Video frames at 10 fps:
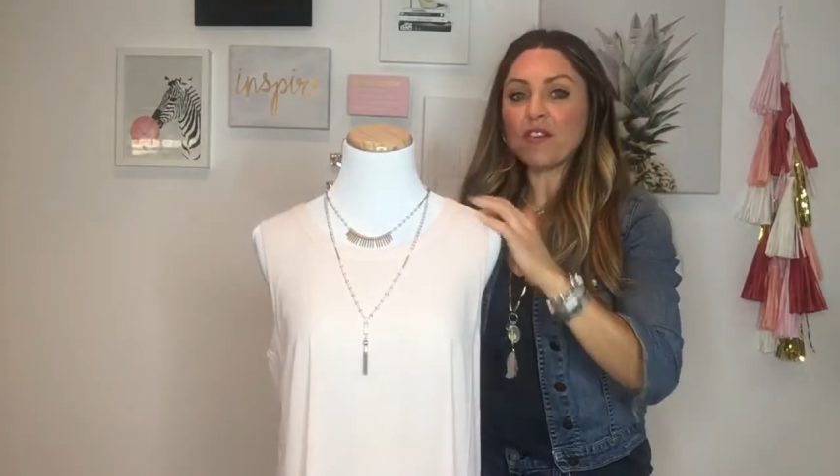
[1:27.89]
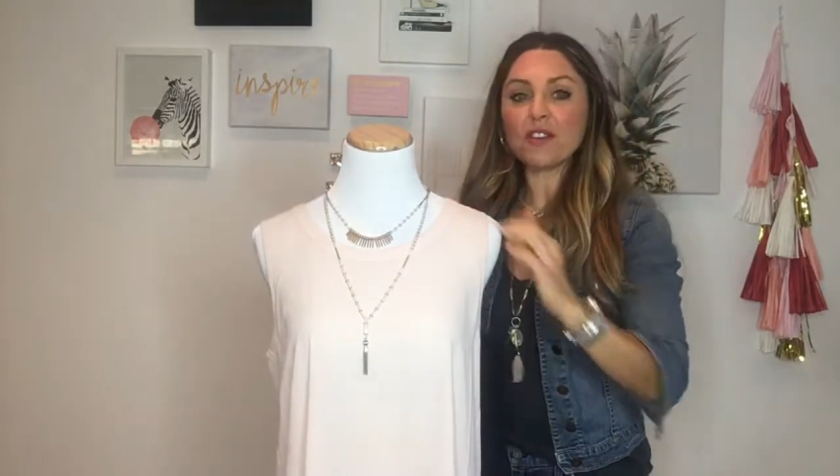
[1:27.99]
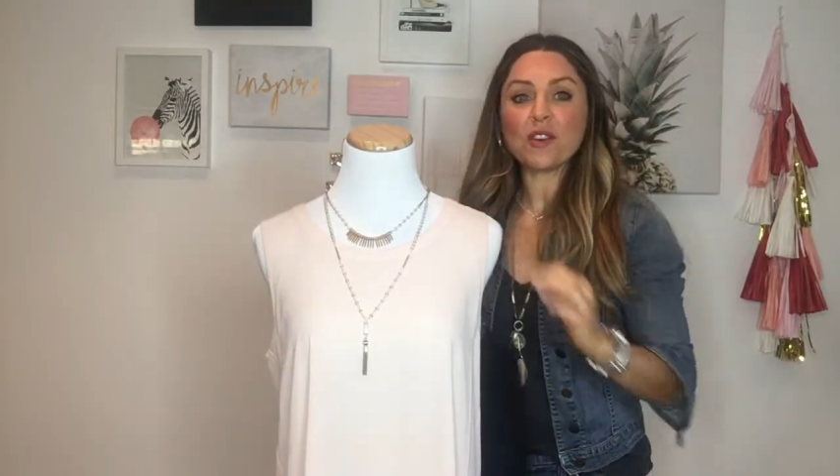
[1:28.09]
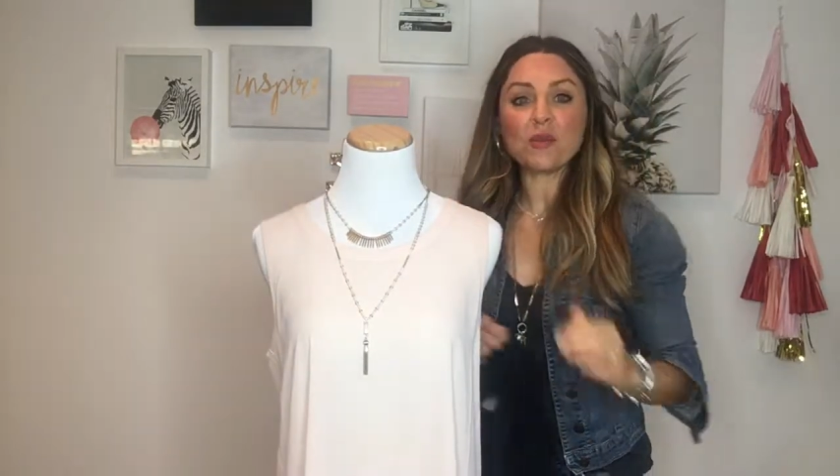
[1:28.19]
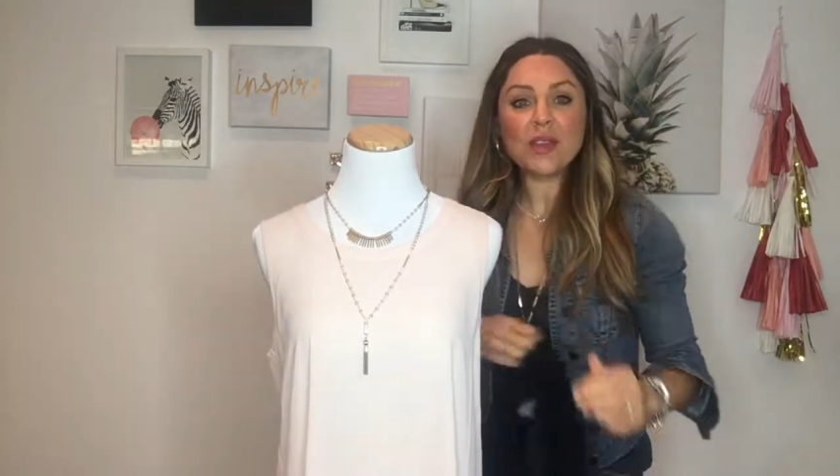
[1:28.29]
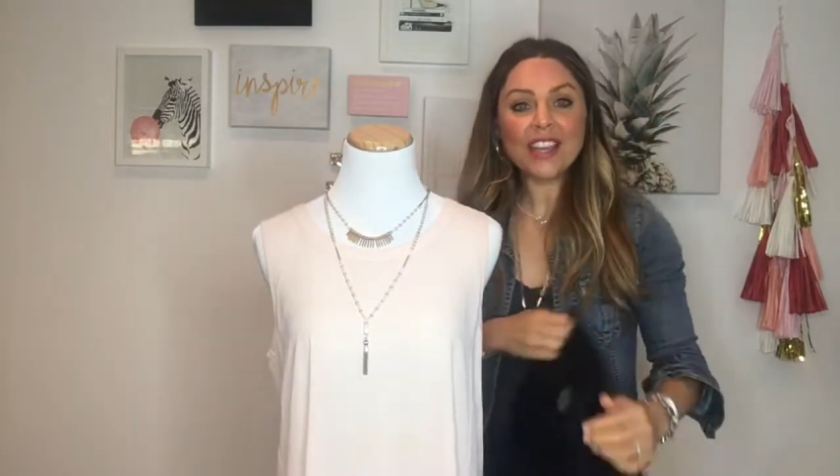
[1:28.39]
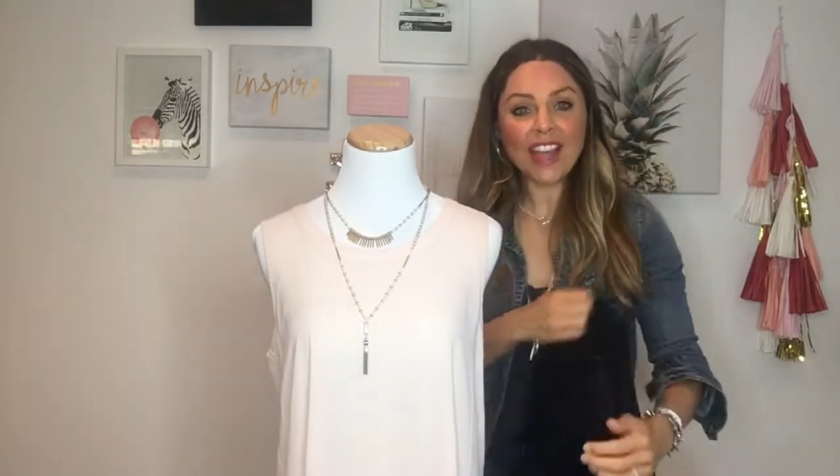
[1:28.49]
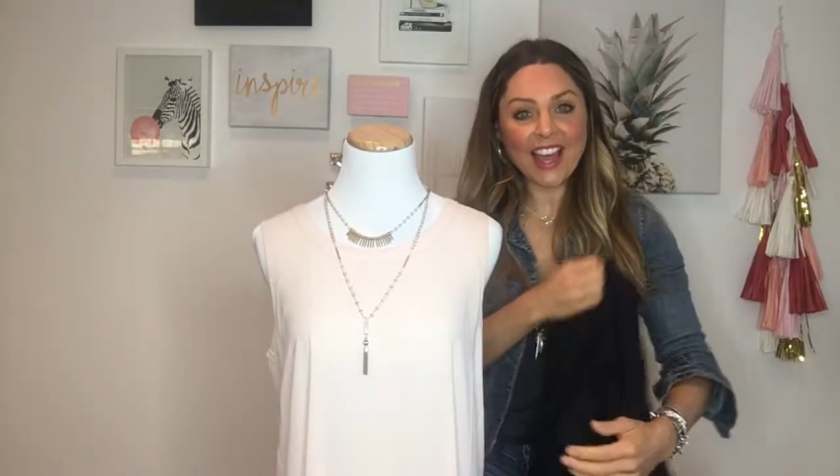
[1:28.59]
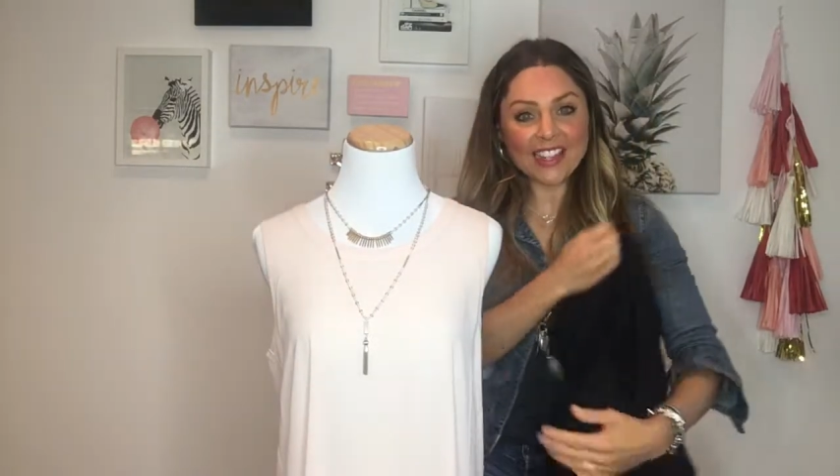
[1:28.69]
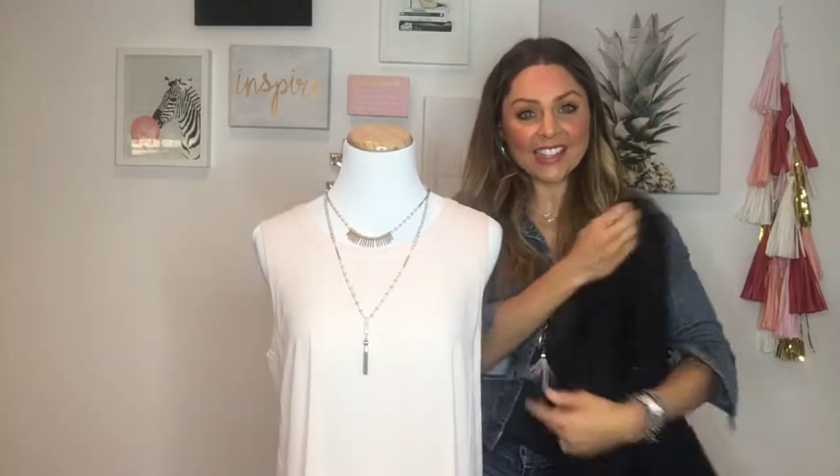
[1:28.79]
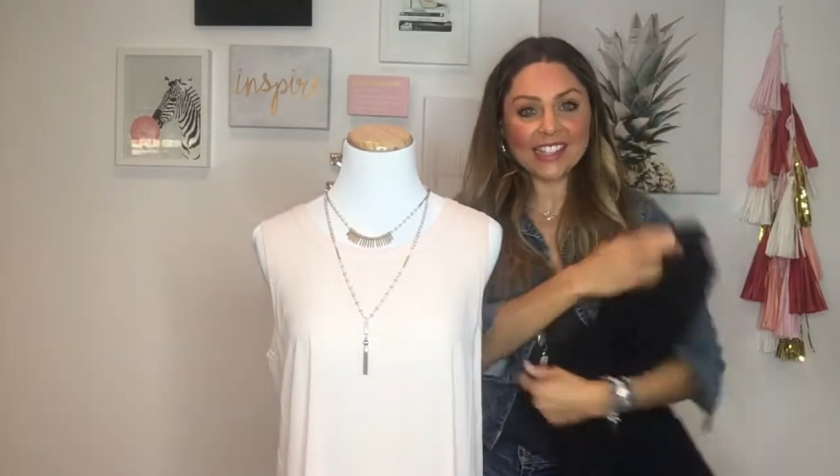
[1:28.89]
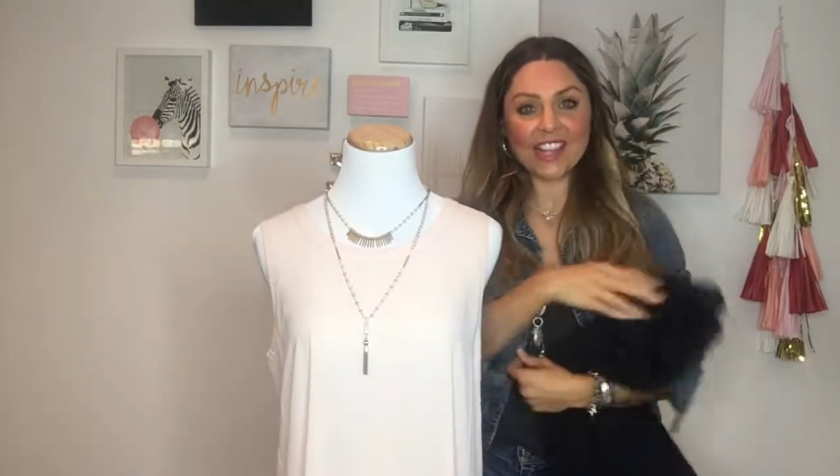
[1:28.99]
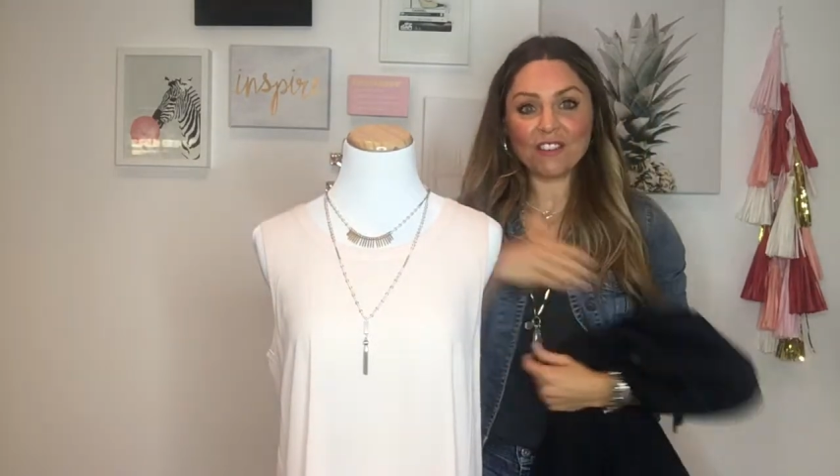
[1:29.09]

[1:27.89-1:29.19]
for the weekends,